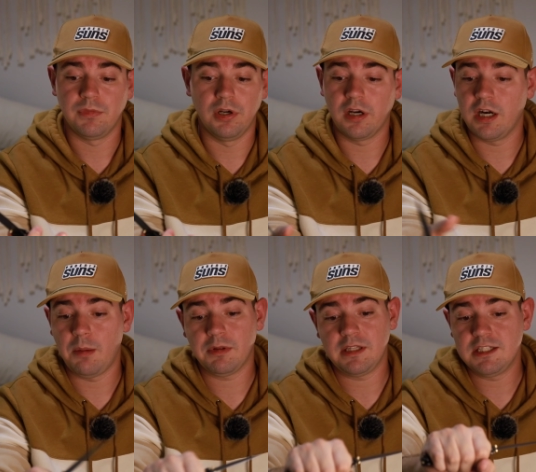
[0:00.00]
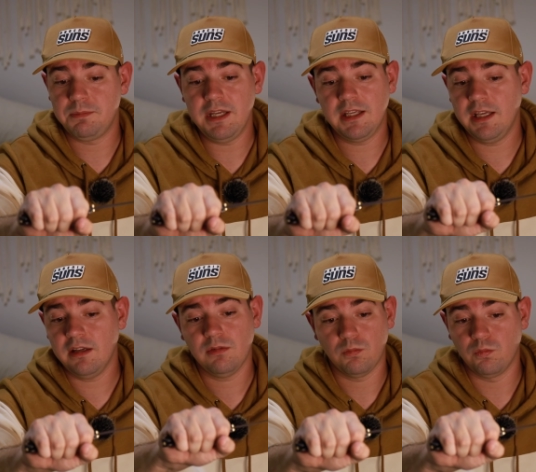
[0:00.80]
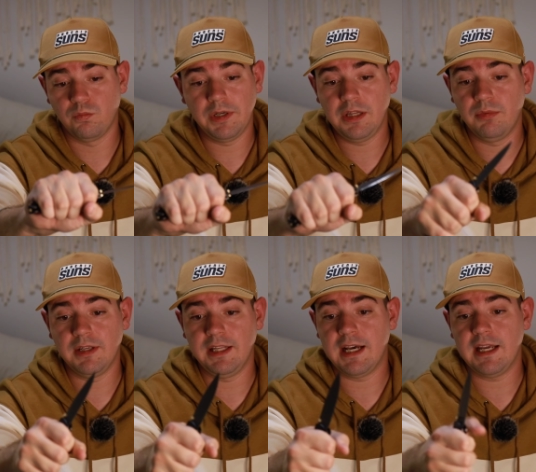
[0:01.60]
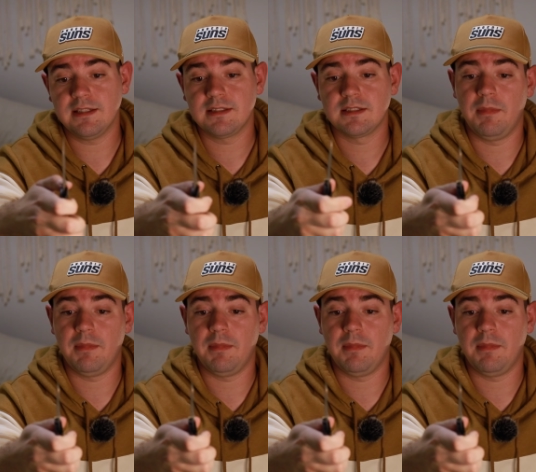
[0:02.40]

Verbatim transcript: Ergonomically speaking, really, really nice.